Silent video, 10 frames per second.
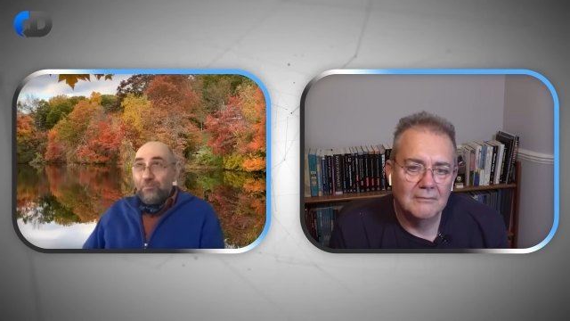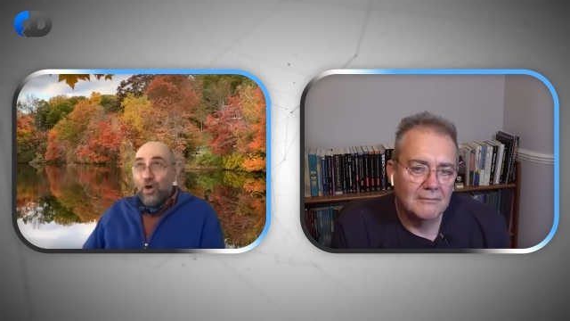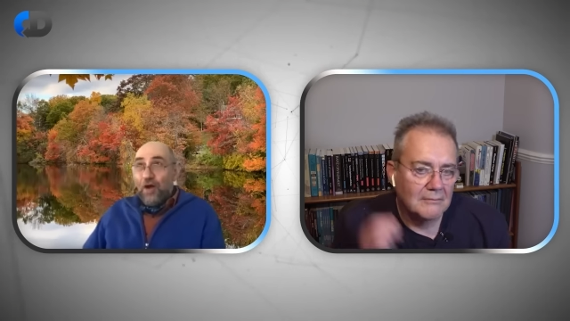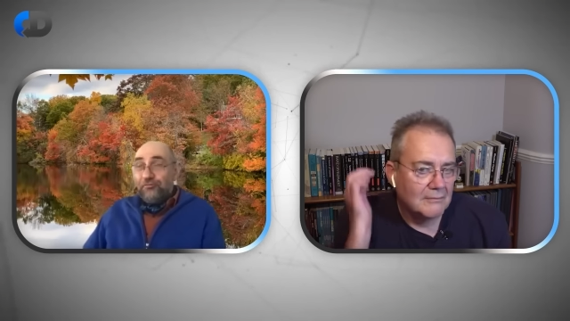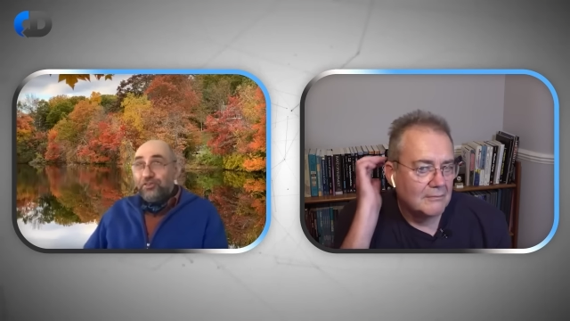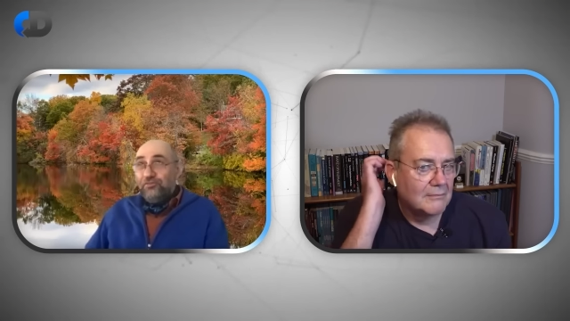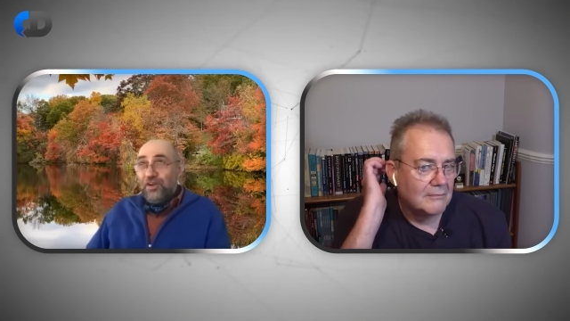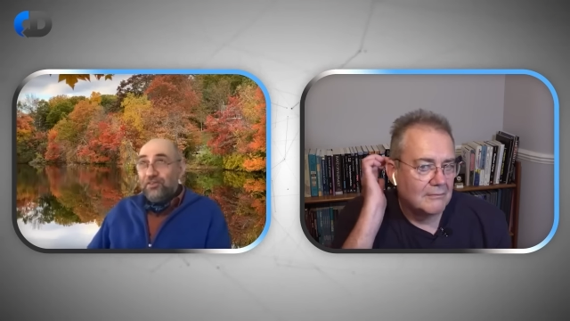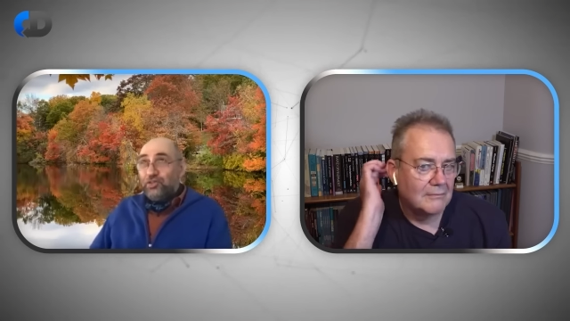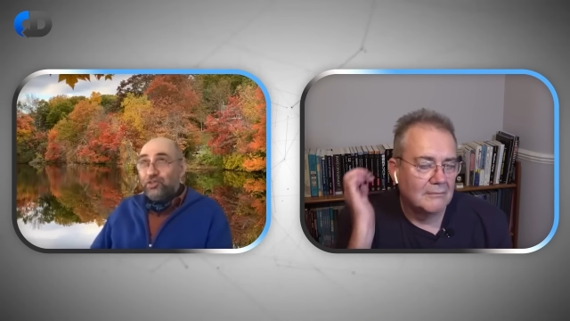Speaker 1: often
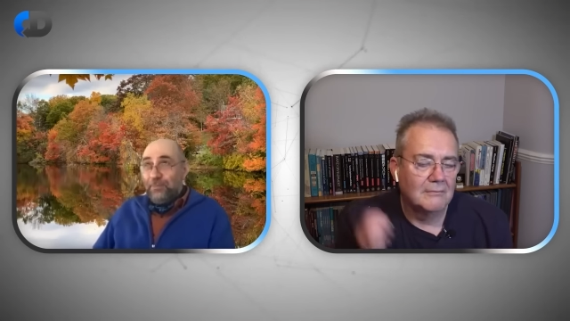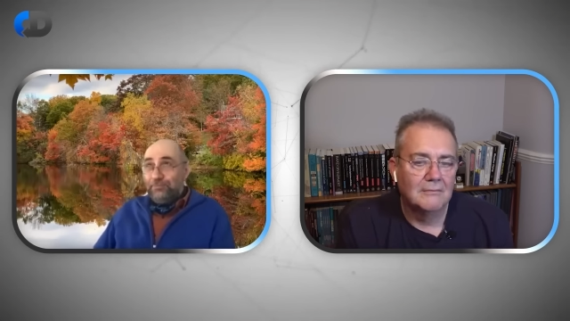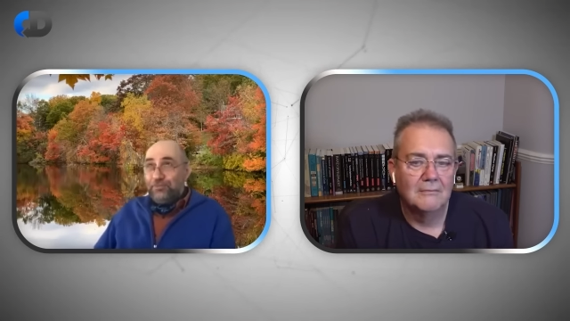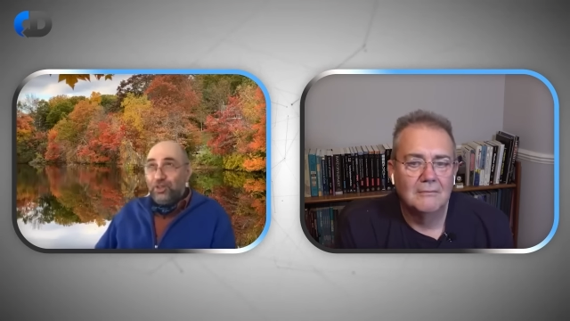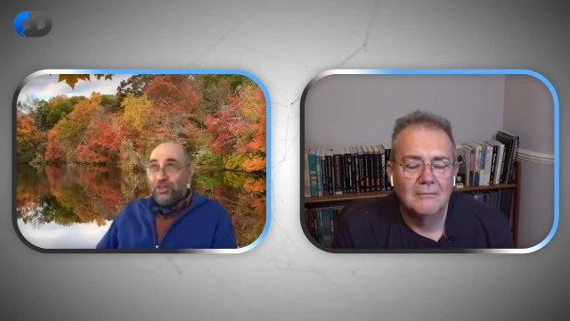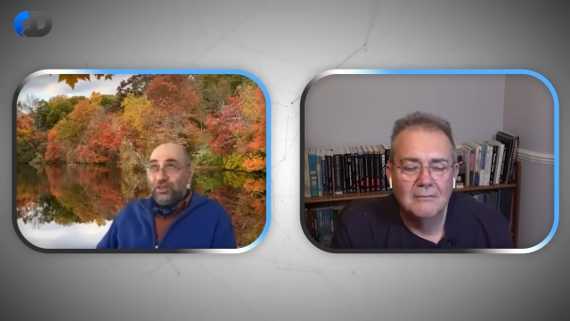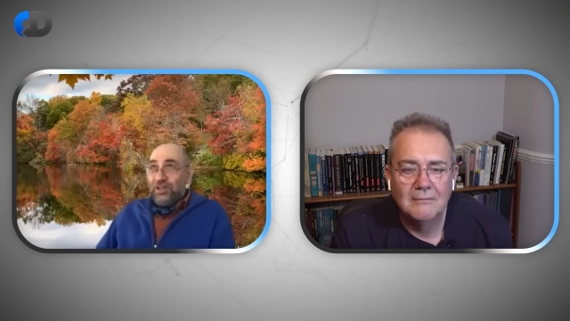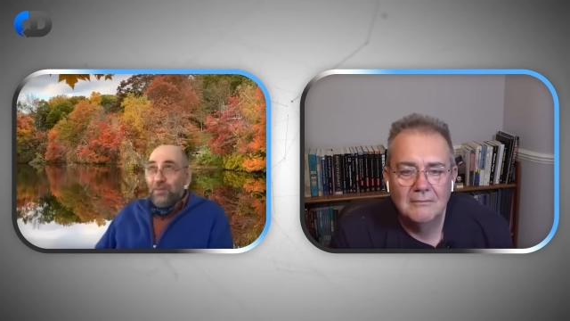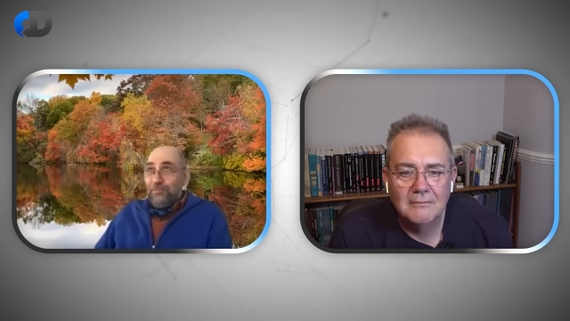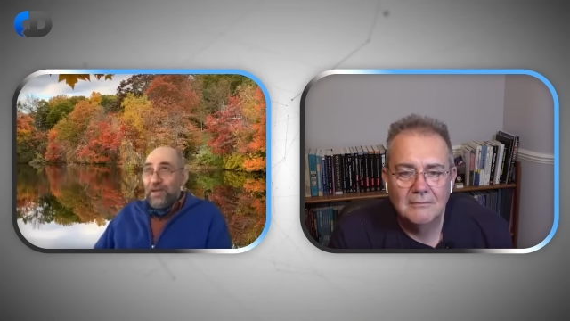very skeptical
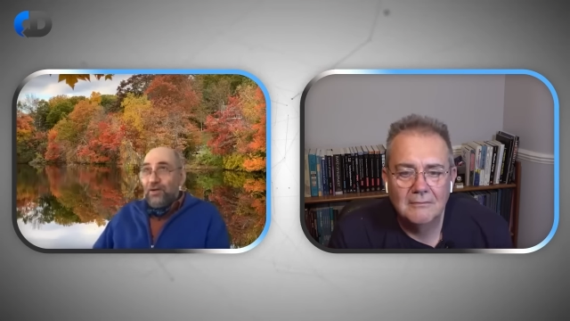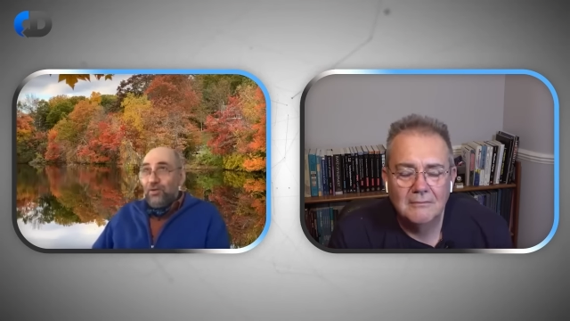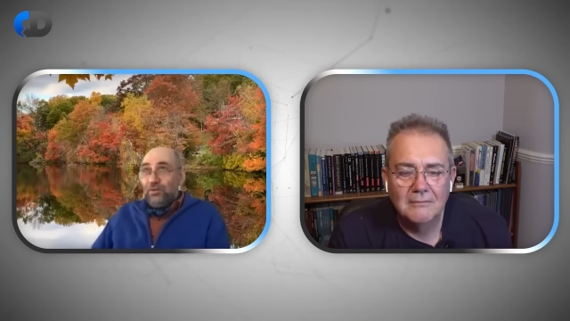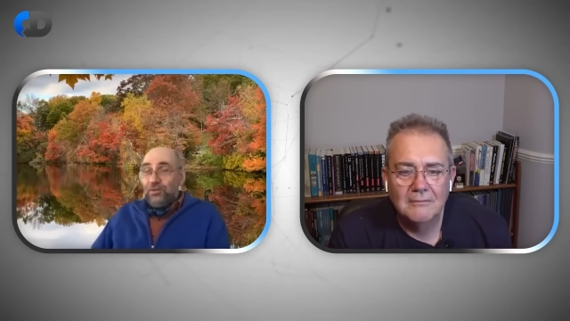about